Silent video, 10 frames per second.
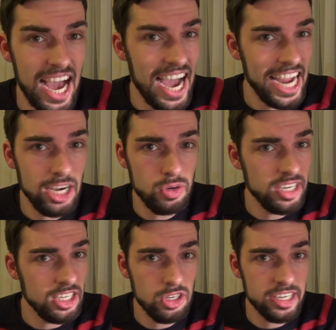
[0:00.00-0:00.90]
I don't
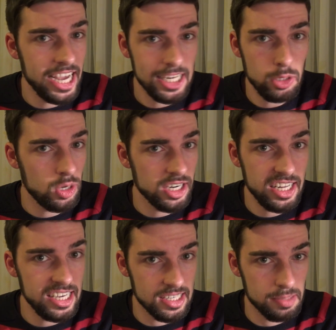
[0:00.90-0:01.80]
need to tell you what it
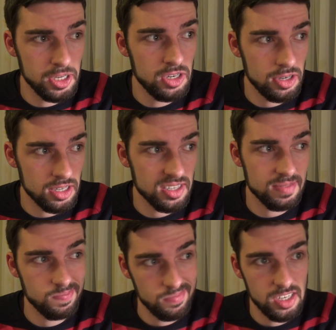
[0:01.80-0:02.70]
is, because